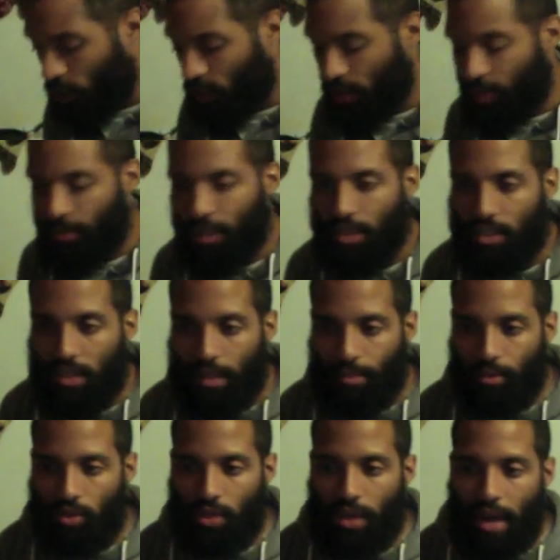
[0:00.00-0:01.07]
something
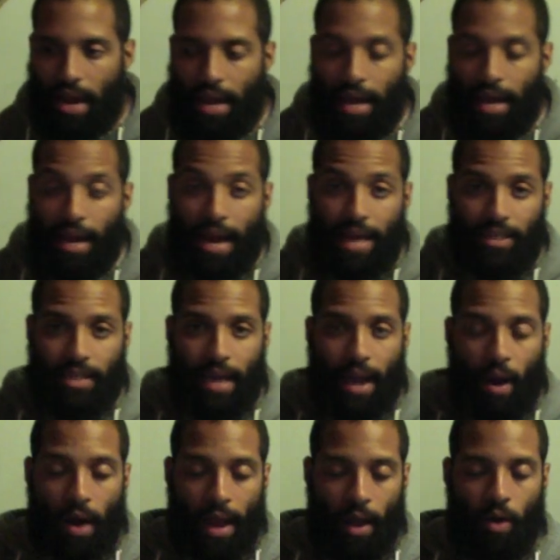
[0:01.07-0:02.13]
simple today. And as I,
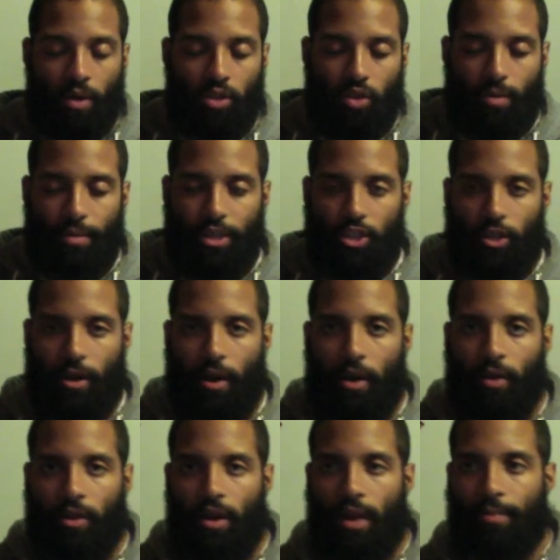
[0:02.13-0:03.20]
I also mentioned
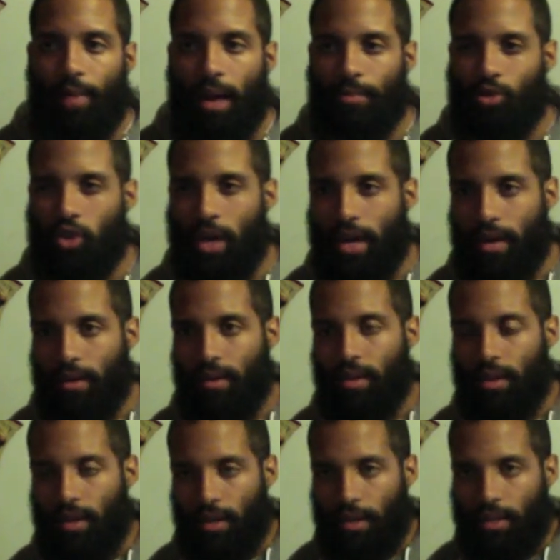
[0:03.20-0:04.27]
earlier, I'm, I'm trying to
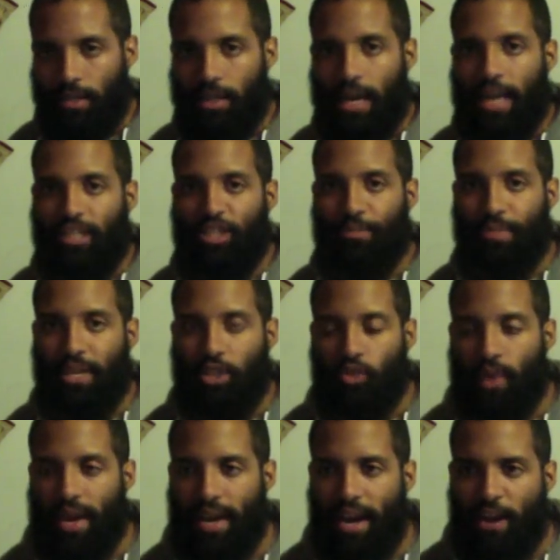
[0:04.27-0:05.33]
dodge meats
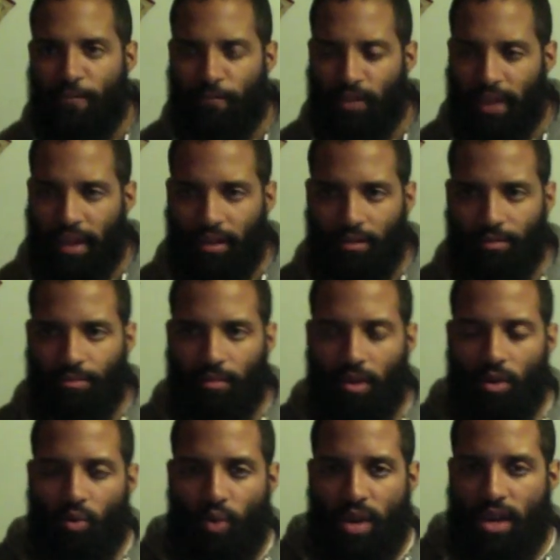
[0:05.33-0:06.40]
right now for like a
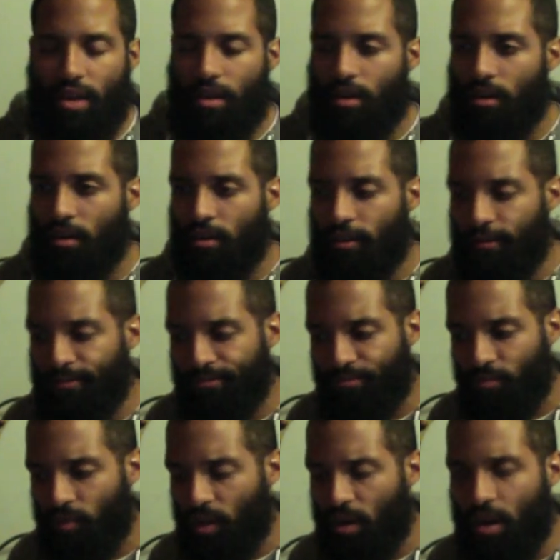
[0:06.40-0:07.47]
week or
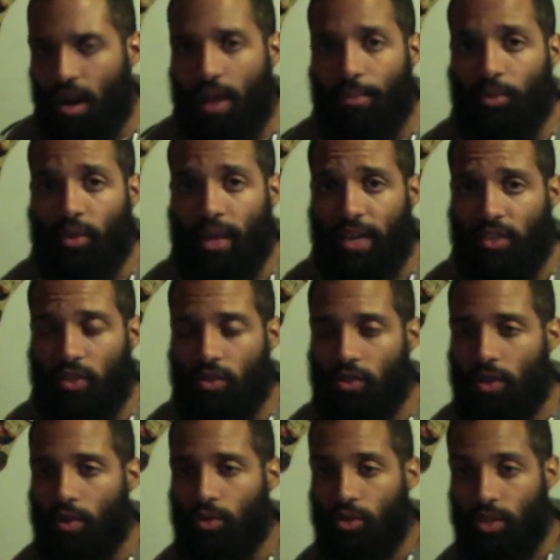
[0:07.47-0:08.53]
a couple days or
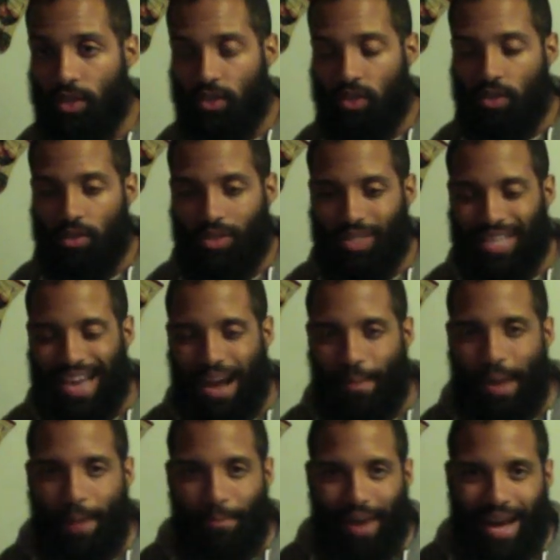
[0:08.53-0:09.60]
so just to see how
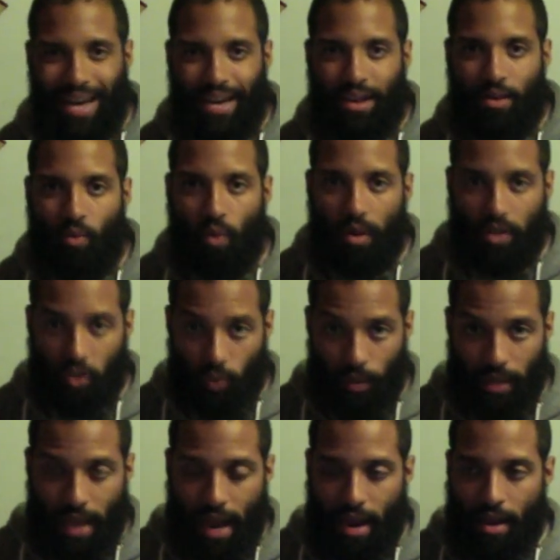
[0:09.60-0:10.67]
my body works with
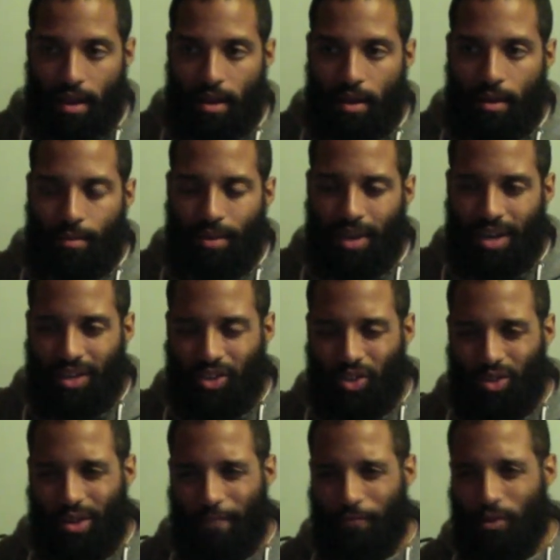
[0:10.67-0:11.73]
that because
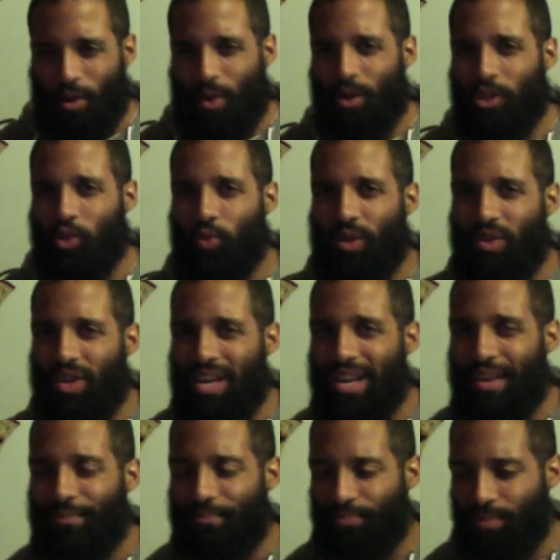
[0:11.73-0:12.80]
if you notice when you eat
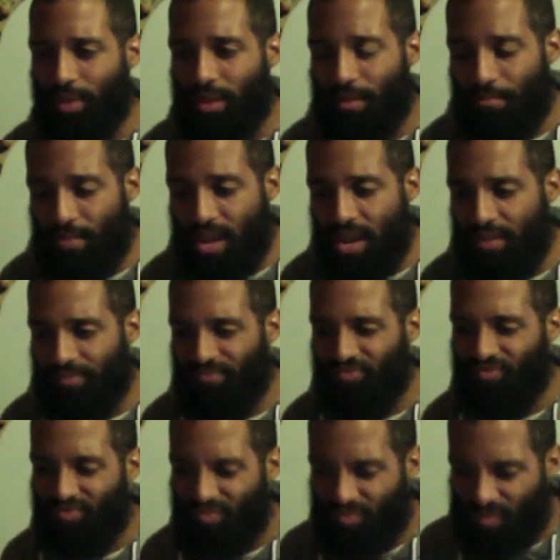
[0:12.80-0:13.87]
meat
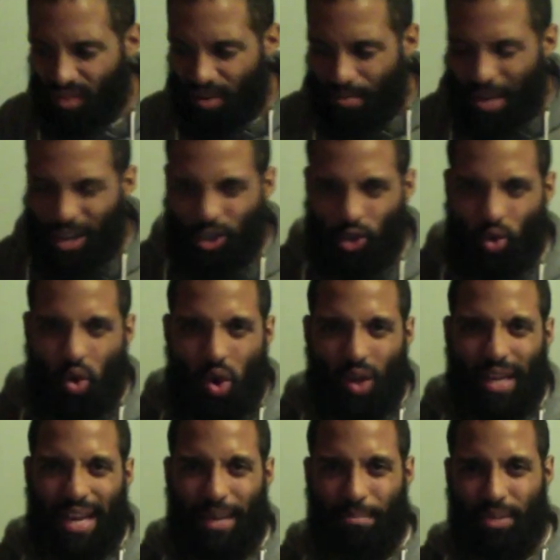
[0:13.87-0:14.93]
it makes you all
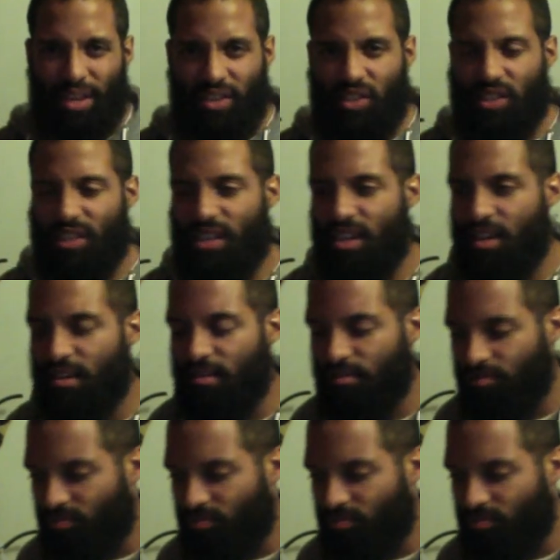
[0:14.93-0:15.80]
like beastly and